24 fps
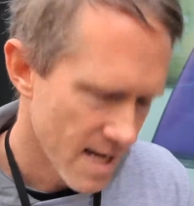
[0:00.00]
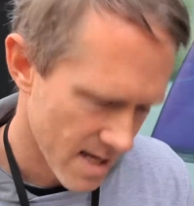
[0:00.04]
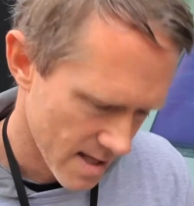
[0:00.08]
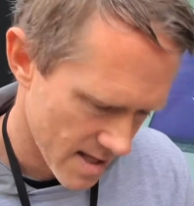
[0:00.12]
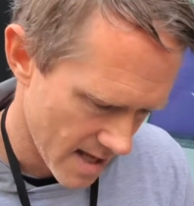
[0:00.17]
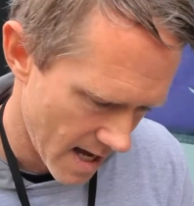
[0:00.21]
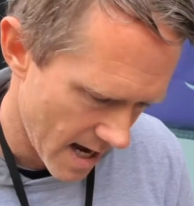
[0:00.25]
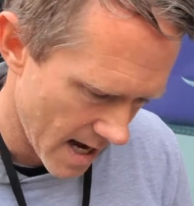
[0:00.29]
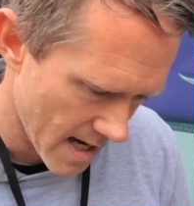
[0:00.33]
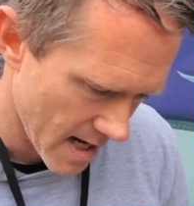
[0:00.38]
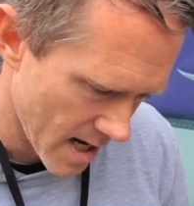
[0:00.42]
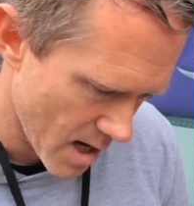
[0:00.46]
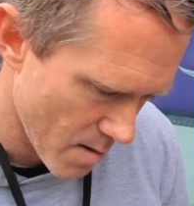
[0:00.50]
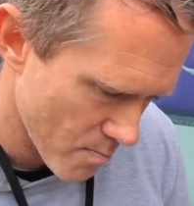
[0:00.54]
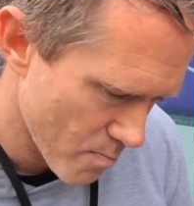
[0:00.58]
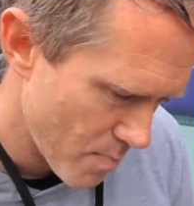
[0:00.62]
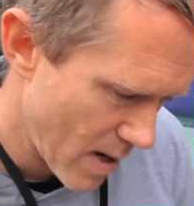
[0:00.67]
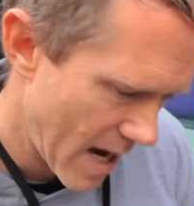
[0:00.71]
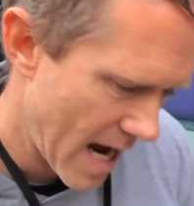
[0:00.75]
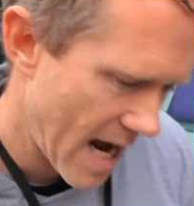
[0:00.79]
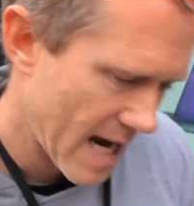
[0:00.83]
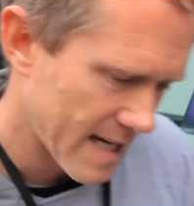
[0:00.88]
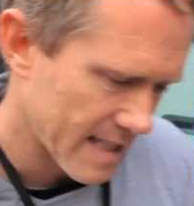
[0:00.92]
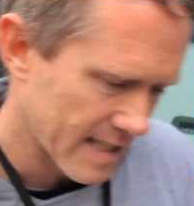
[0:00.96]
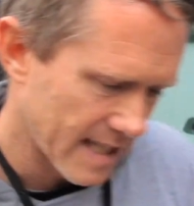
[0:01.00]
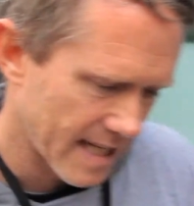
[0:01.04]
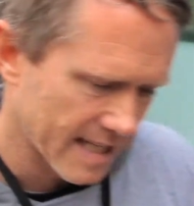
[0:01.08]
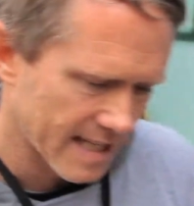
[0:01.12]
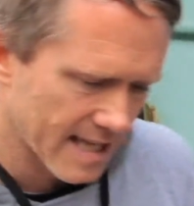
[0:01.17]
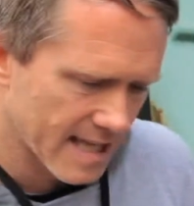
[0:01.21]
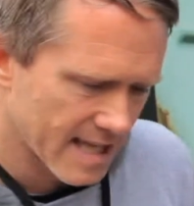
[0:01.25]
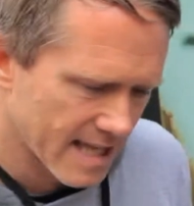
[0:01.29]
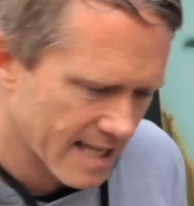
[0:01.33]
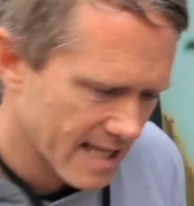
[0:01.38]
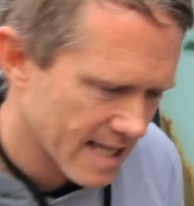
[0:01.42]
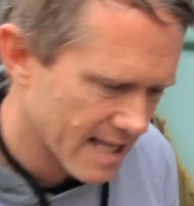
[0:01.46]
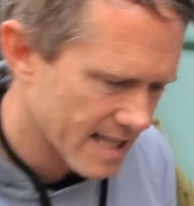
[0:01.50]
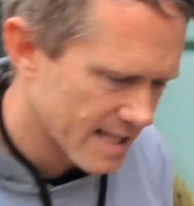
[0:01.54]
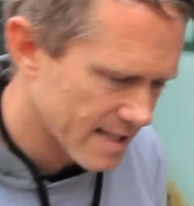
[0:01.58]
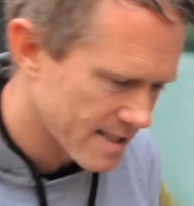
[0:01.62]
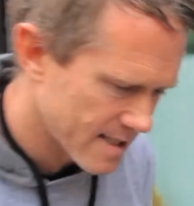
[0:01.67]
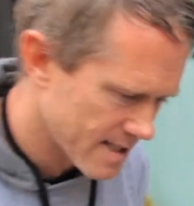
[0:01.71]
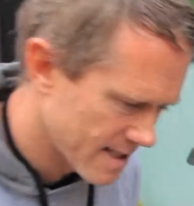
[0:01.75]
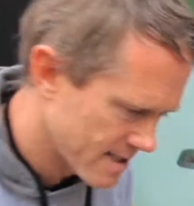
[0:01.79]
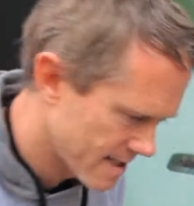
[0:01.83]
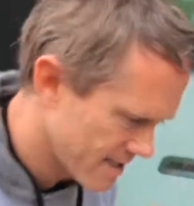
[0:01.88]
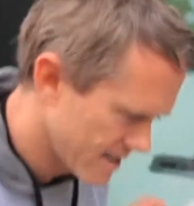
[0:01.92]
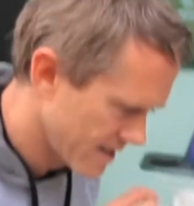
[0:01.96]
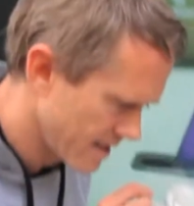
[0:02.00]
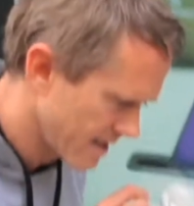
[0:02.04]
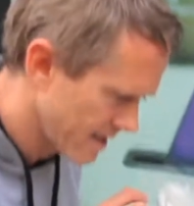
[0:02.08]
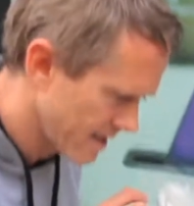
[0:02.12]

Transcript: that a bag like this